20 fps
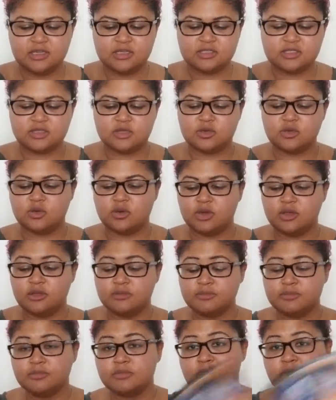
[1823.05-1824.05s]
to
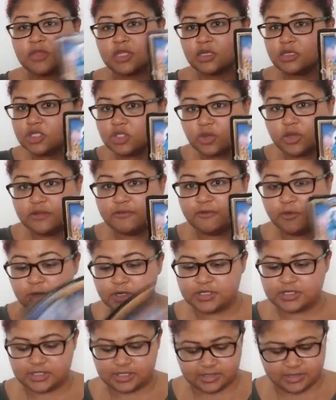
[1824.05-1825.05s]
join
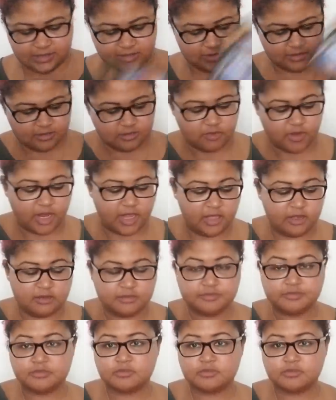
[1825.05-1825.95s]
forces, right?